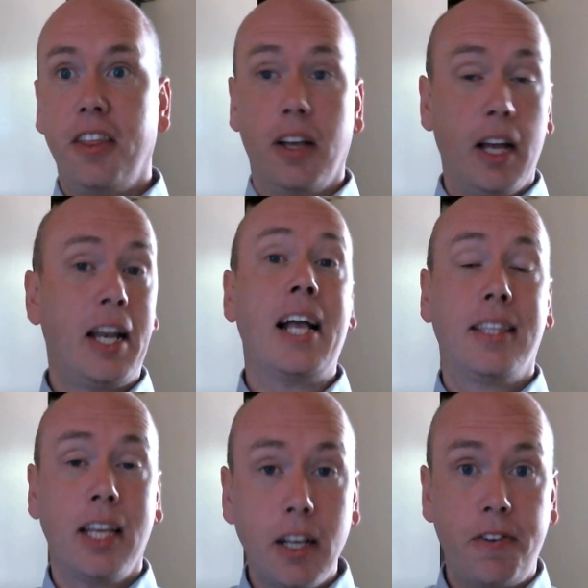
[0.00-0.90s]
and
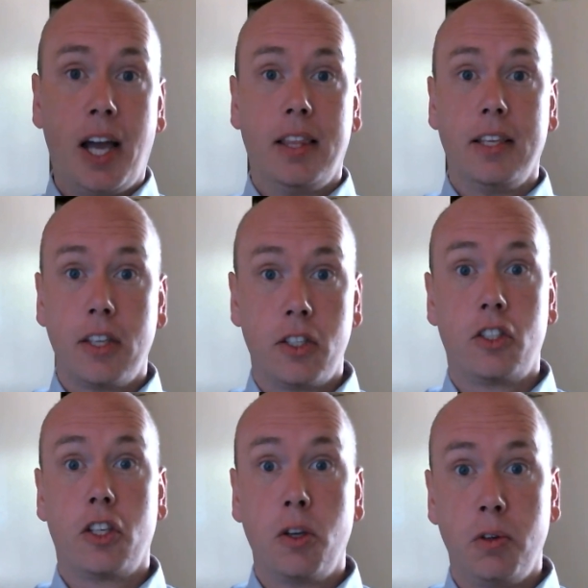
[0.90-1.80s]
identify this as a
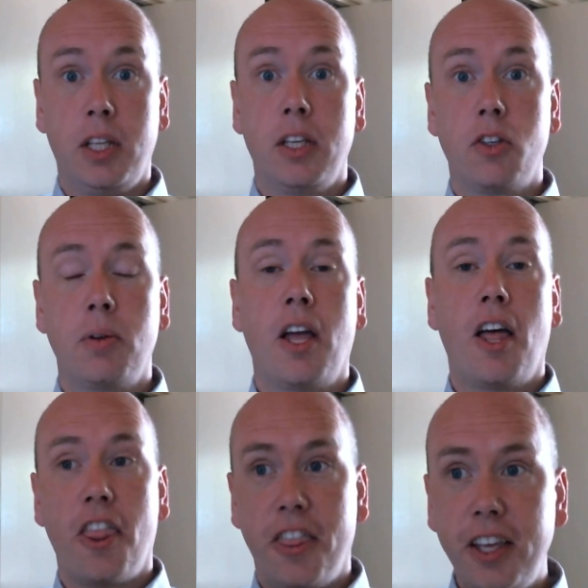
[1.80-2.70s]
security issue.
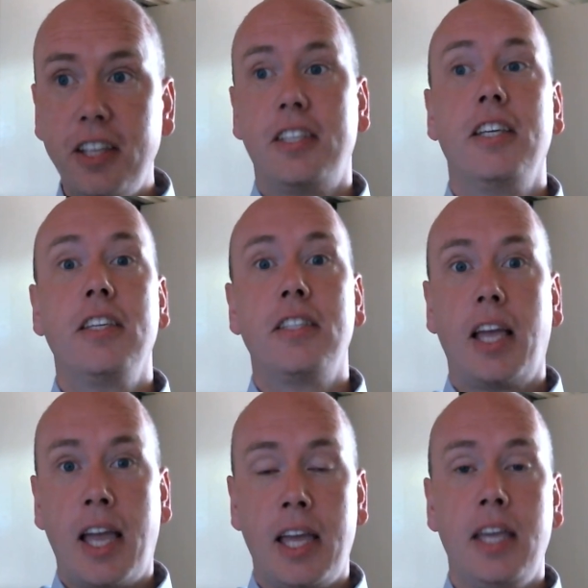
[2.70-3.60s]
This is
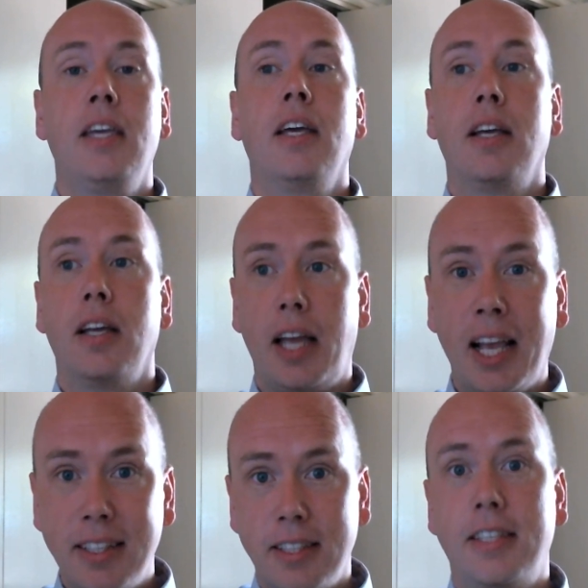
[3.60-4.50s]
an
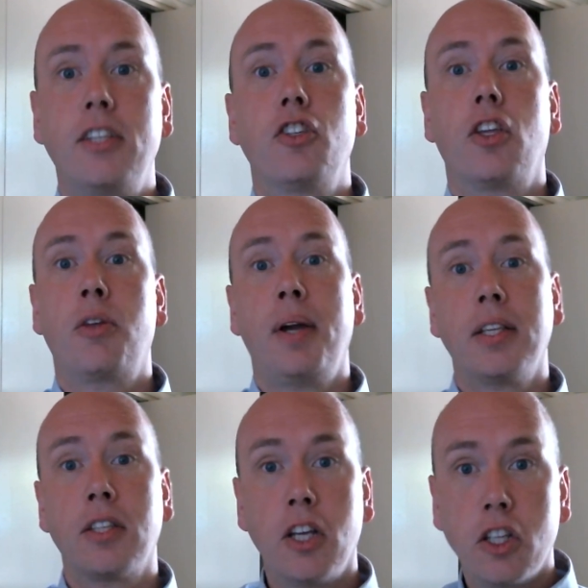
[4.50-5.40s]
existential
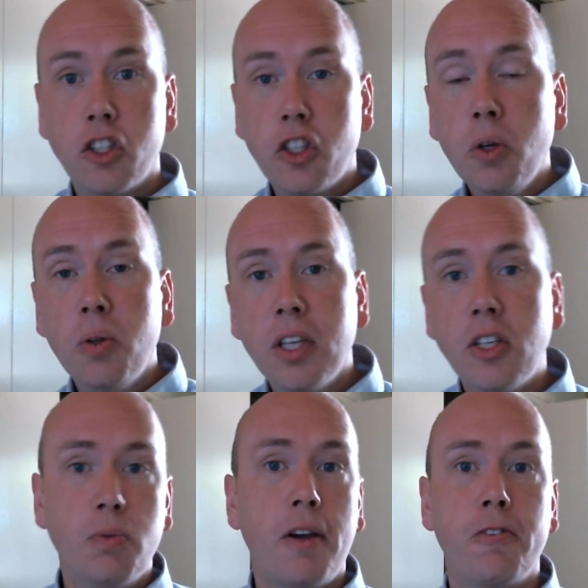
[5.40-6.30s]
threat to
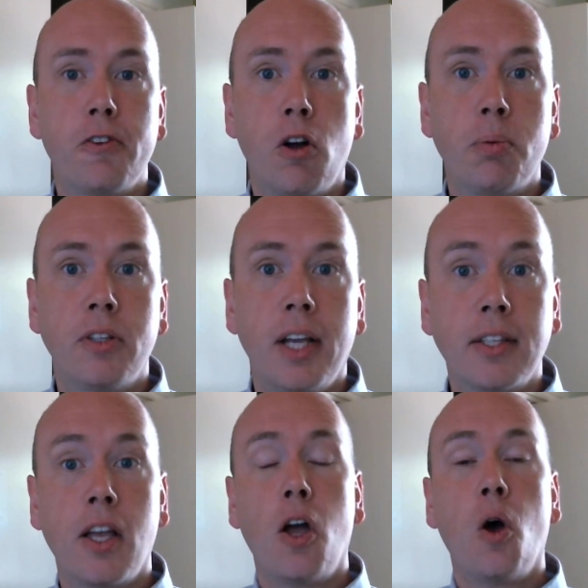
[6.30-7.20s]
this referent
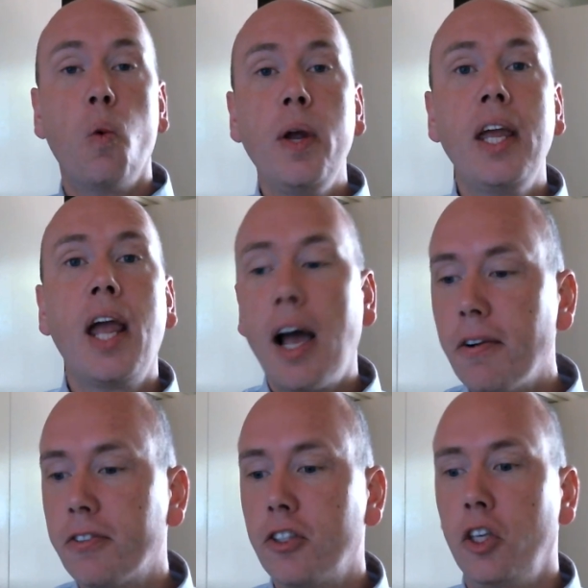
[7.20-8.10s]
object. we
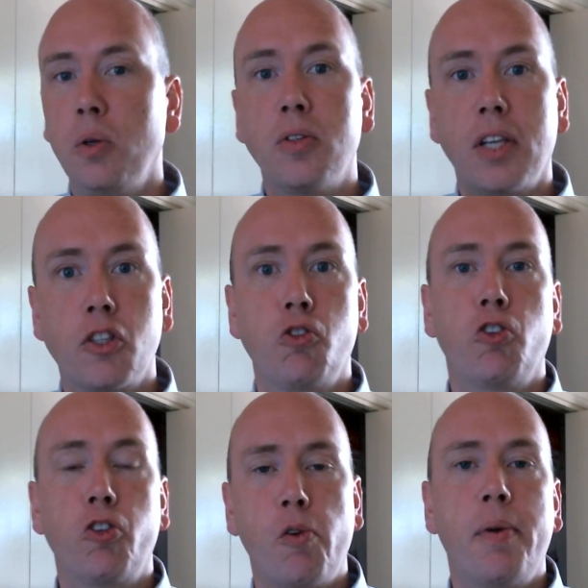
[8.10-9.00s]
have to use
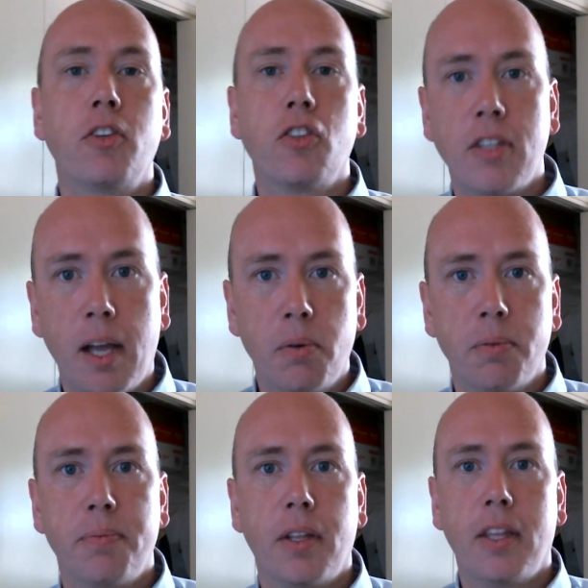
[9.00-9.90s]
extraordinary measures now.
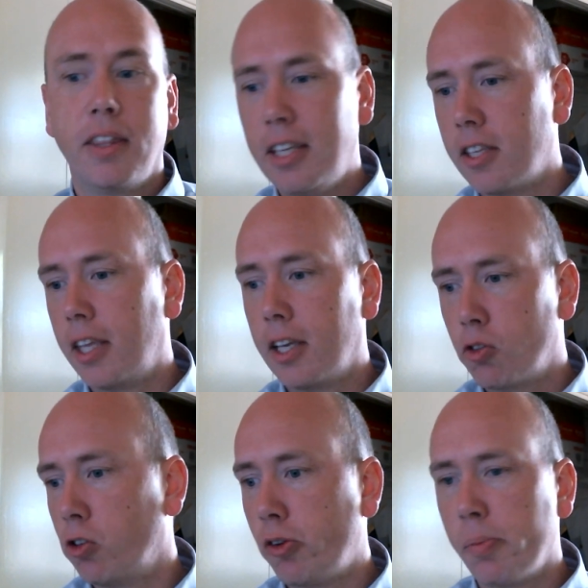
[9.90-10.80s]
These are the
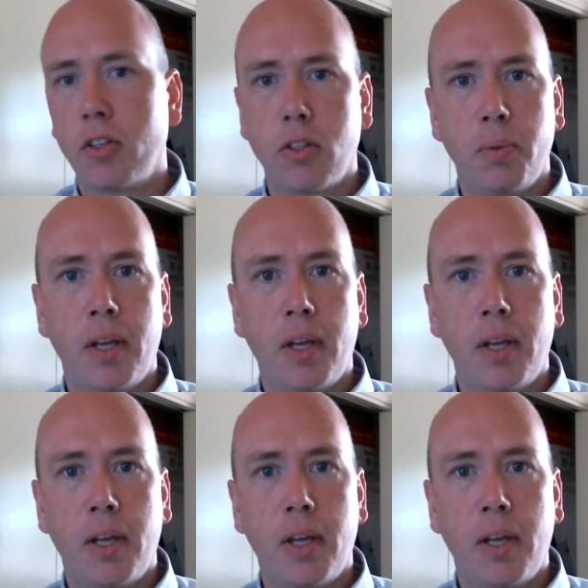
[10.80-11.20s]
extraordinary measures that we